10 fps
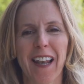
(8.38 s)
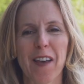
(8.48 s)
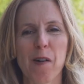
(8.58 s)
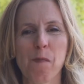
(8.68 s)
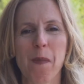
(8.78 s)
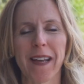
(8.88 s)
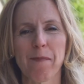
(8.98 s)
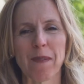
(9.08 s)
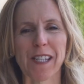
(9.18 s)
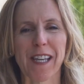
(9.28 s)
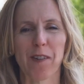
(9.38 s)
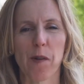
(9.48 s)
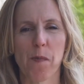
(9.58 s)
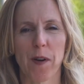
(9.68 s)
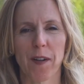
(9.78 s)
Hello, my name is Kira
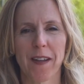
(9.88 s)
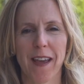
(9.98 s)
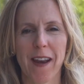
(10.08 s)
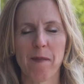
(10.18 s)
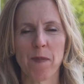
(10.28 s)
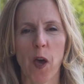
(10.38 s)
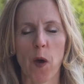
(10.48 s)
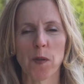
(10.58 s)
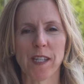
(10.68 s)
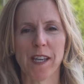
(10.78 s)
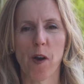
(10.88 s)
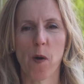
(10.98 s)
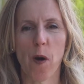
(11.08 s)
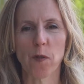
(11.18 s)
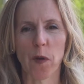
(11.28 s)
Byrne and I'm the co-CEO
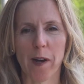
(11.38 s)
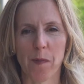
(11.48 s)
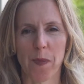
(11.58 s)
of Green Our